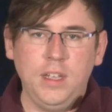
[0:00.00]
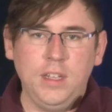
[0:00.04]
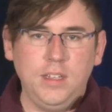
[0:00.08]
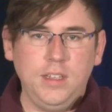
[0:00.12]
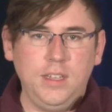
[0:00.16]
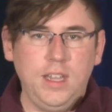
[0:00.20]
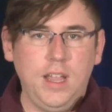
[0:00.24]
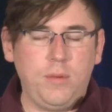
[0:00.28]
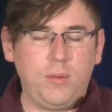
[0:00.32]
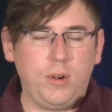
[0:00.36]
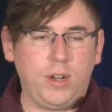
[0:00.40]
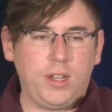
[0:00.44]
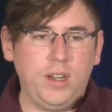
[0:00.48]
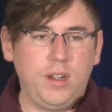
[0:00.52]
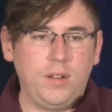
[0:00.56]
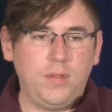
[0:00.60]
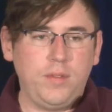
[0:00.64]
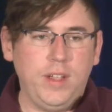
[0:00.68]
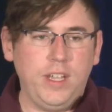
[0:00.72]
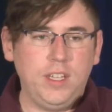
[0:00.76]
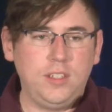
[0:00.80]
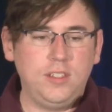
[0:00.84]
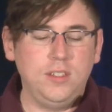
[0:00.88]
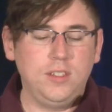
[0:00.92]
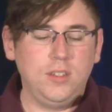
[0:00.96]
network
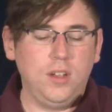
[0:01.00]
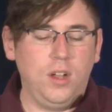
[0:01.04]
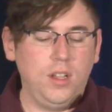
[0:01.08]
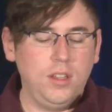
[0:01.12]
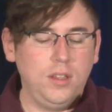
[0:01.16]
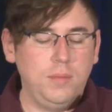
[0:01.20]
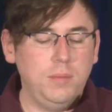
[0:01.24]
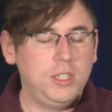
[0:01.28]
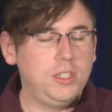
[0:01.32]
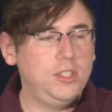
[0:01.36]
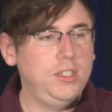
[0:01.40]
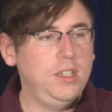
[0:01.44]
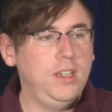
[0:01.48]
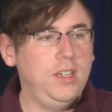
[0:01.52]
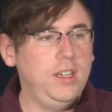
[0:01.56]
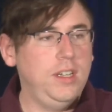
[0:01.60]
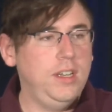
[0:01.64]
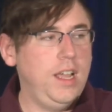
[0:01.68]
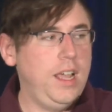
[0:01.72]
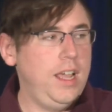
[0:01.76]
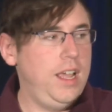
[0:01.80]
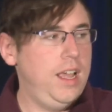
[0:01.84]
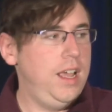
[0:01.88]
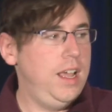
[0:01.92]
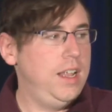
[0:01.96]
interfaces on the
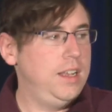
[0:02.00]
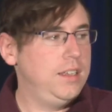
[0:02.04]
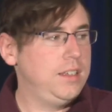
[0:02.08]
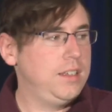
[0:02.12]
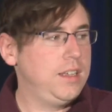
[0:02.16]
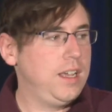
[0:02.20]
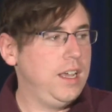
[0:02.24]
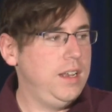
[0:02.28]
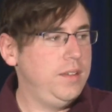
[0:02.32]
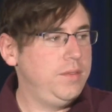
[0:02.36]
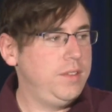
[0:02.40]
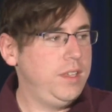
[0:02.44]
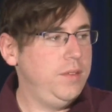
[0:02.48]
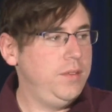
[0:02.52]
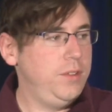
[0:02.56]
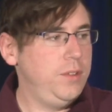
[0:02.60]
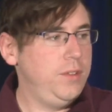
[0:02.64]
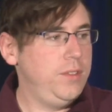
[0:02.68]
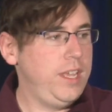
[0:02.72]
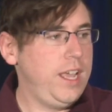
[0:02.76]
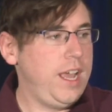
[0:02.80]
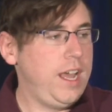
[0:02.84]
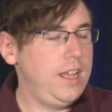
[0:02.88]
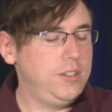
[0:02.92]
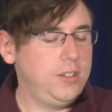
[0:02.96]
machine, and kind of give you
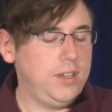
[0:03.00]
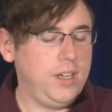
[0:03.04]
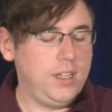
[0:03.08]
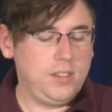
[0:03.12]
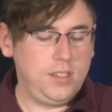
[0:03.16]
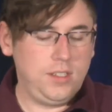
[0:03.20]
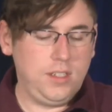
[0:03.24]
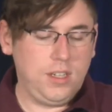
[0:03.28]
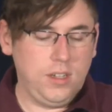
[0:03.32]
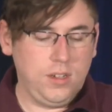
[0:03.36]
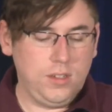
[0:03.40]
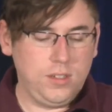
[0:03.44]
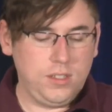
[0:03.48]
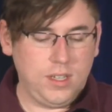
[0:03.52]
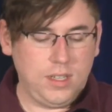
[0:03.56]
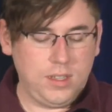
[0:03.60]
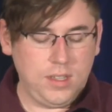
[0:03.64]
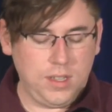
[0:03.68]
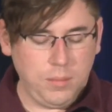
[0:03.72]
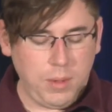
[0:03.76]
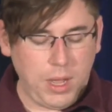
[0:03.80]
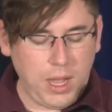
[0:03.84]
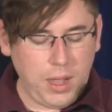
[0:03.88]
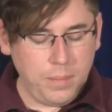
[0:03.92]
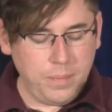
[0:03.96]
the address to go set
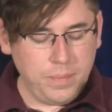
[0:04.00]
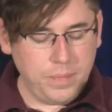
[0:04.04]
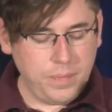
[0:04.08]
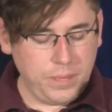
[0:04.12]
them up.